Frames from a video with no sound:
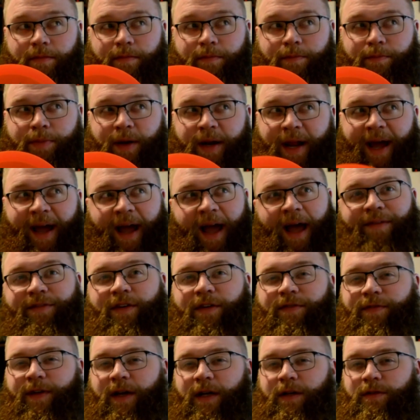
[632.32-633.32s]
but I
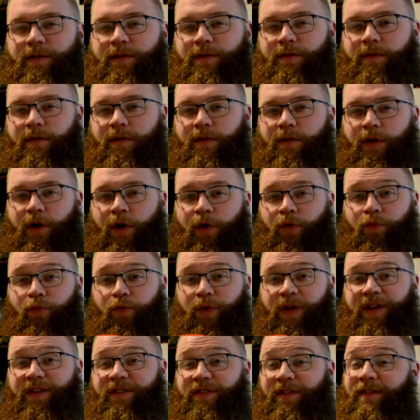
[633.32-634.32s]
haven't found a
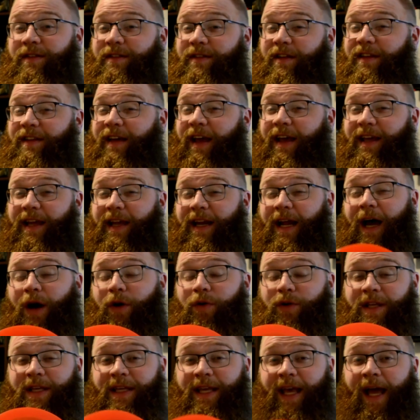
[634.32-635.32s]
reason to take it
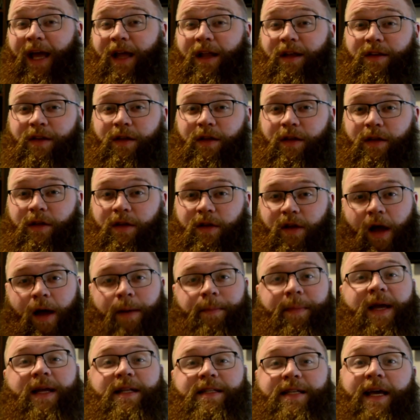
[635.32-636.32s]
out yet. I
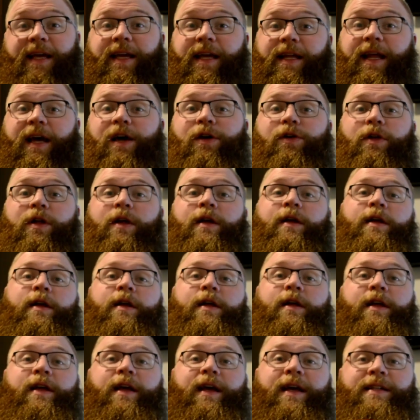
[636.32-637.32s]
may take it out
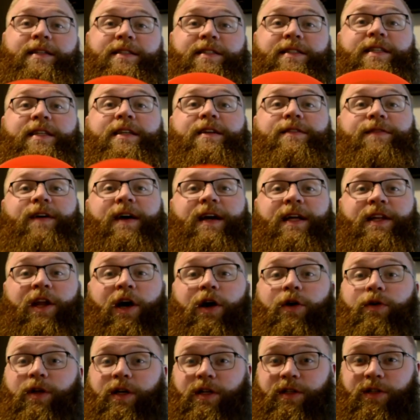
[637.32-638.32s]
and see if I
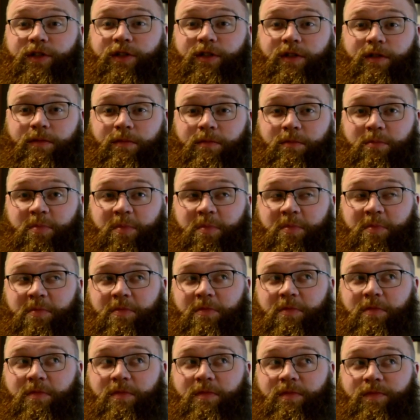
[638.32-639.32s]
notice
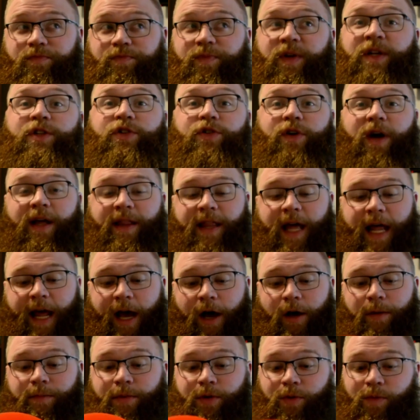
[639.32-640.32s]
and try that
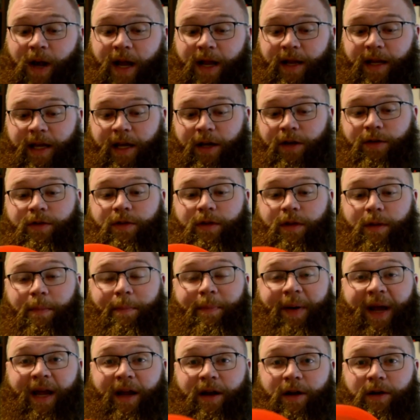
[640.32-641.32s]
out. But right now, the
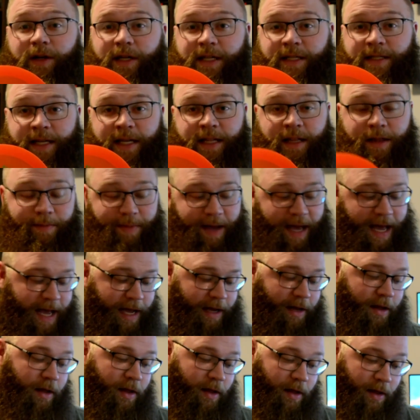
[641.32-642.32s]
Bear is in the
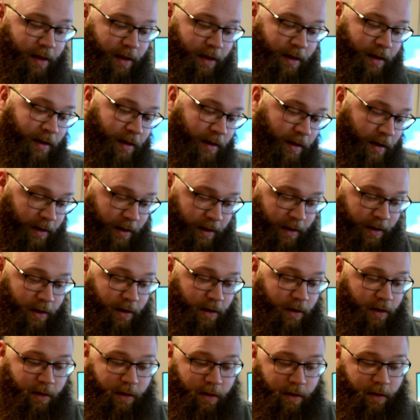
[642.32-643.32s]
bag.
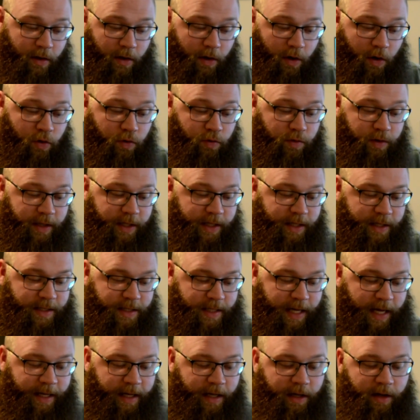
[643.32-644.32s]
Only
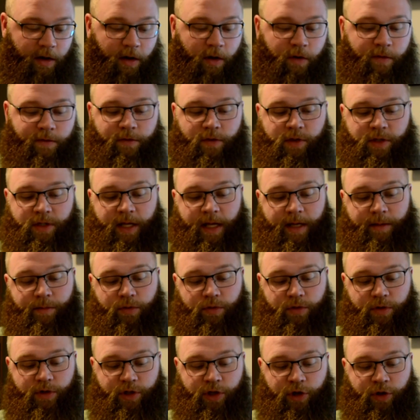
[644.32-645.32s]
second
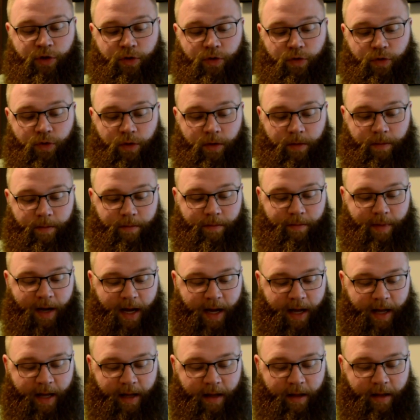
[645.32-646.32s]
overstable to
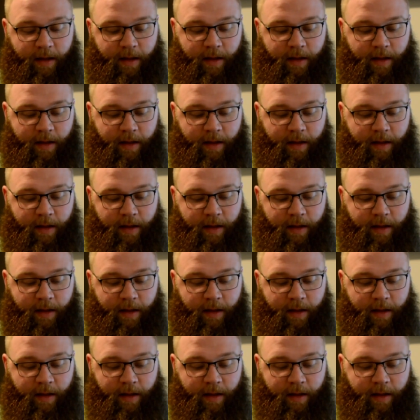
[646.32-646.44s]
my